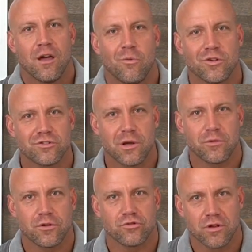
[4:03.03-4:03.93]
Once you're done
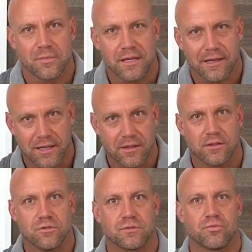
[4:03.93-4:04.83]
with your treatment, and again,
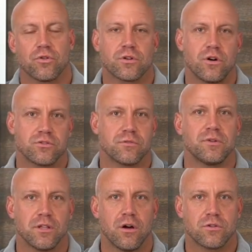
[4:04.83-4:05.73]
those protocols are
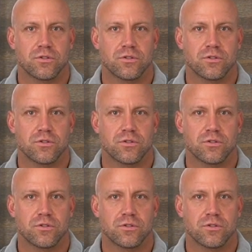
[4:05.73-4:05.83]
below,